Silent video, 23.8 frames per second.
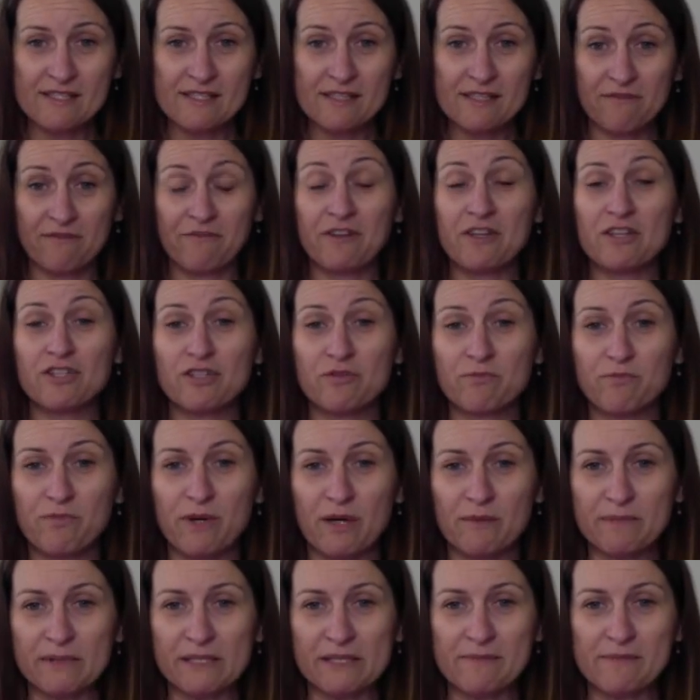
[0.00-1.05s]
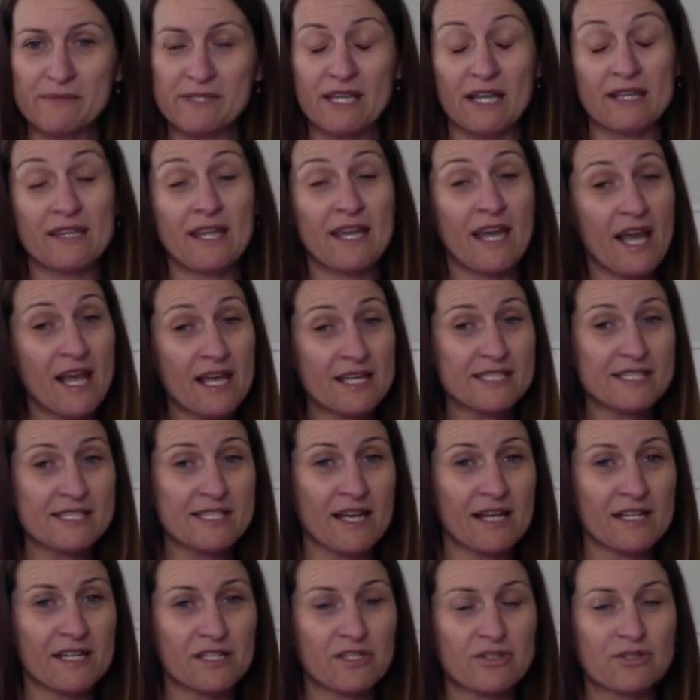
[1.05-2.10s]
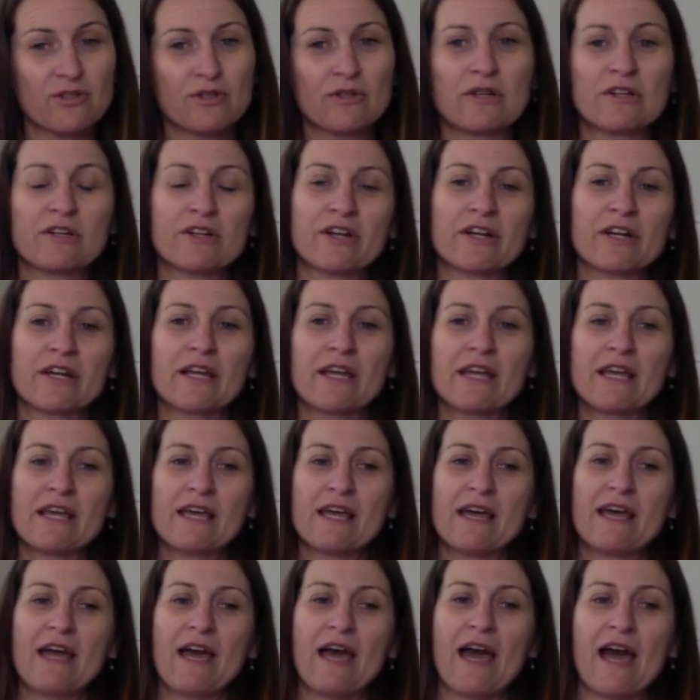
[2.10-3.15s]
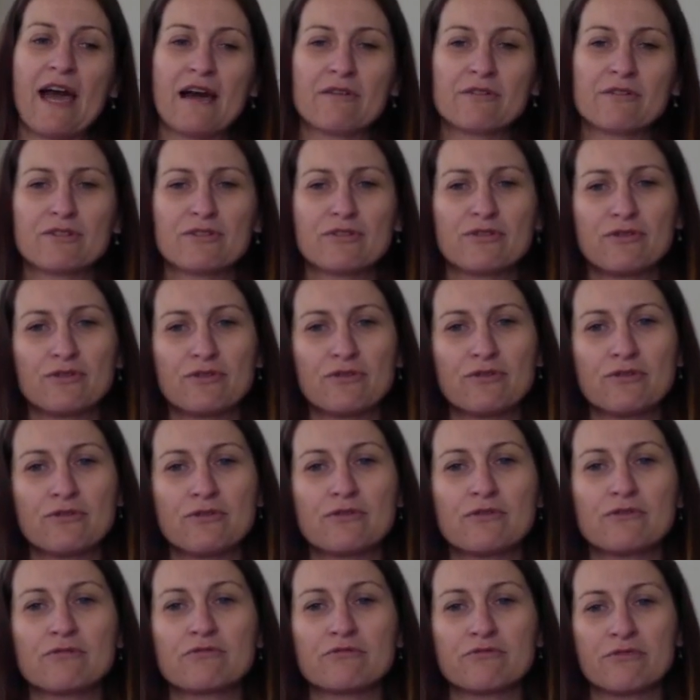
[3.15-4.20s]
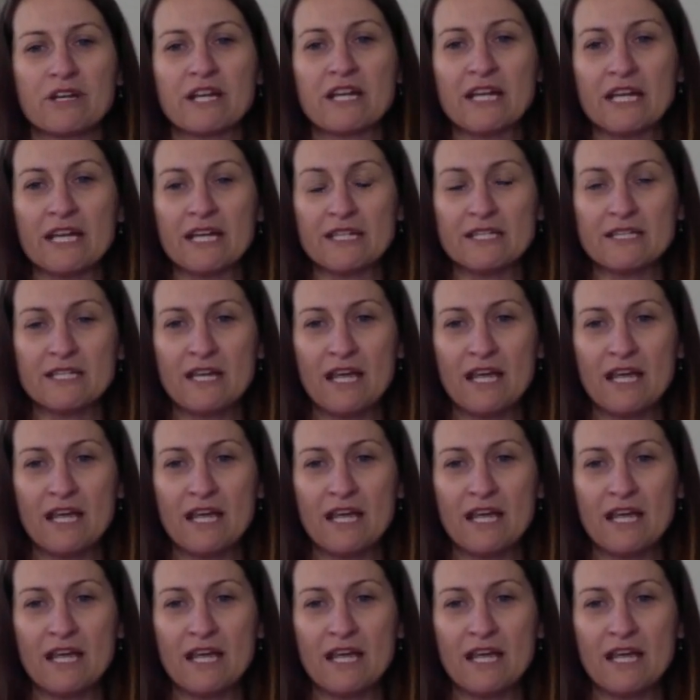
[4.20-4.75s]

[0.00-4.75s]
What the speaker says: vision problems and they are starting to learn how to read